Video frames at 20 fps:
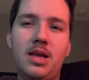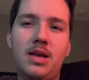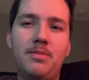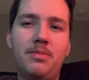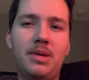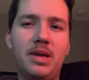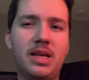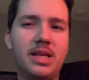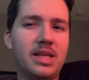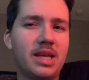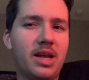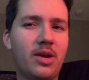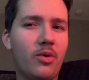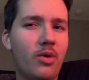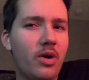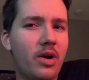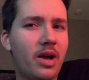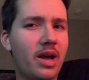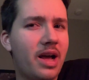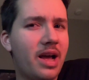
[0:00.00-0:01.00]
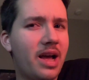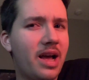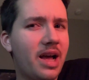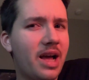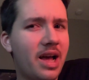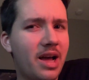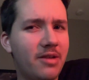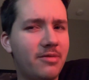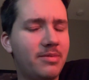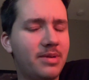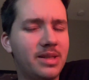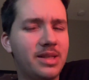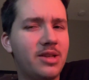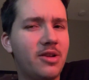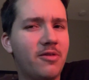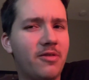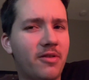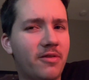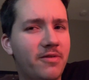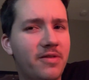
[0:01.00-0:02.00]
Because I don't have my
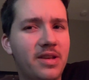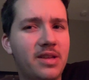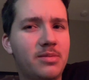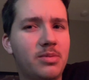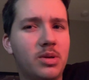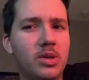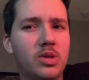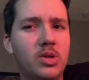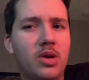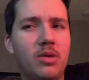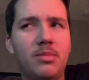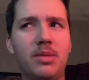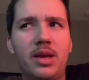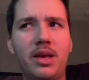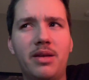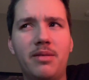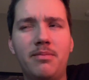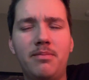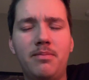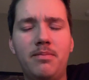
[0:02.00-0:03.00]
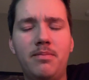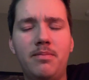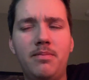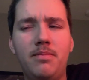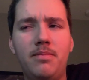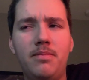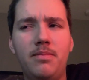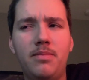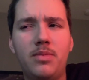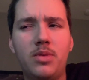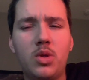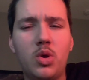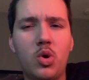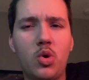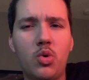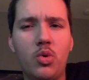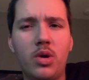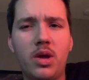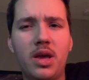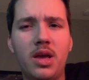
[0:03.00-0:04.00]
stuff on Facebook. So I'm like,
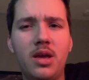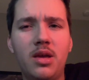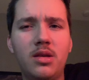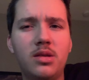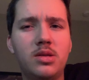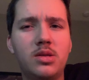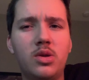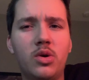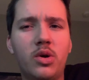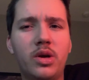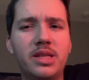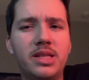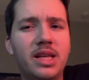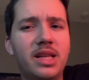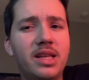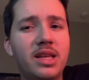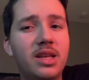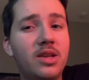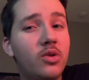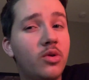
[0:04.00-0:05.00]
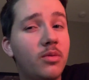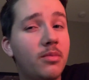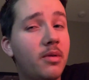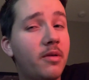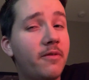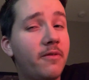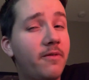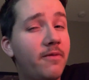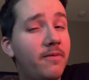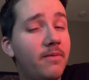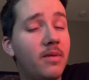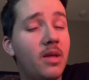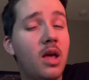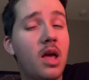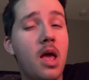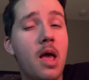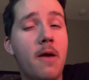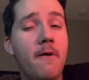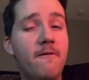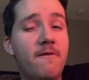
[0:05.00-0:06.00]
okay. So I sent it to him on
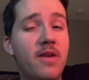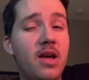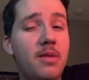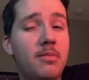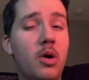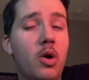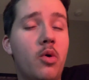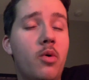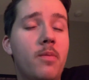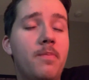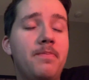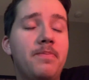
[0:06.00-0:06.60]
Venmo.